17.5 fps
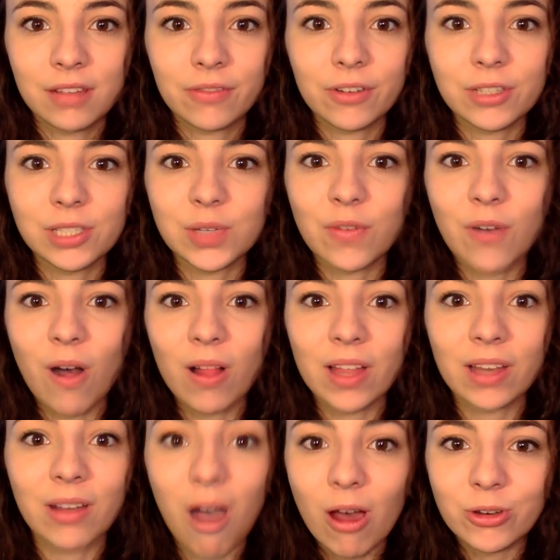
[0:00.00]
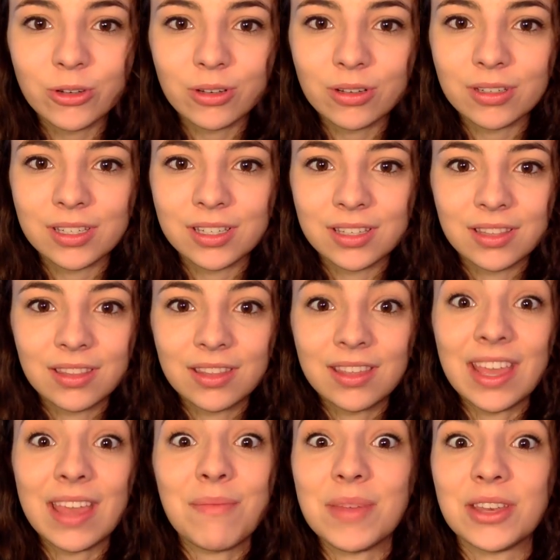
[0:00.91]
First of all, it conjures
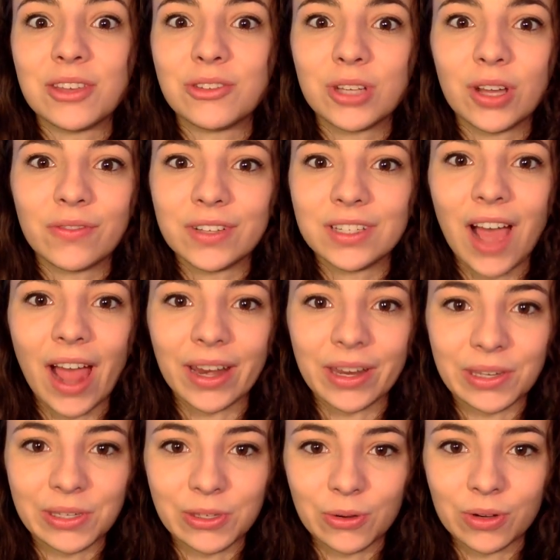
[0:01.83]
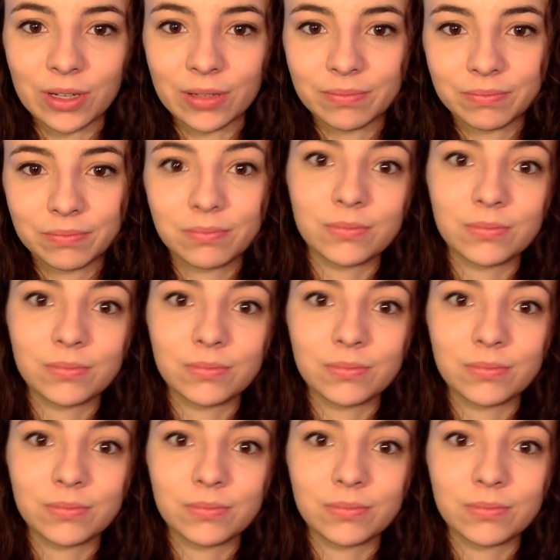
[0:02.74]
the image of a dinosaur.